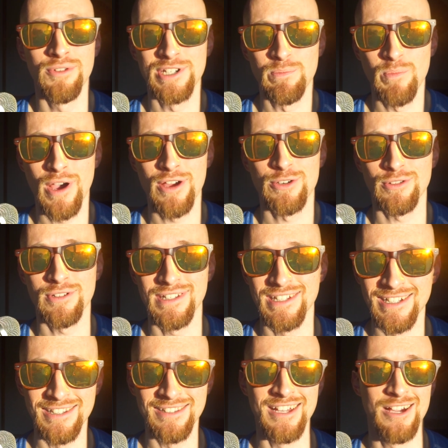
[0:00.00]
especially
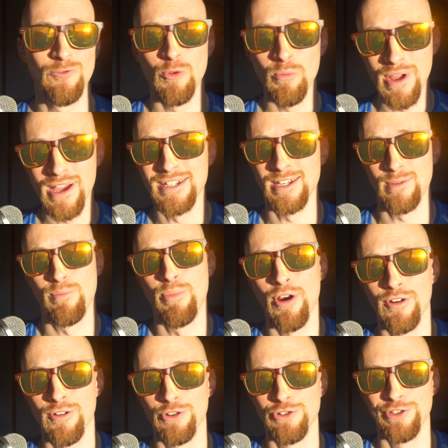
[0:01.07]
in that romantic
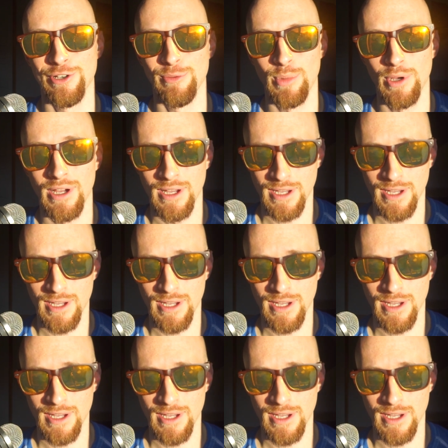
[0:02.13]
partnership.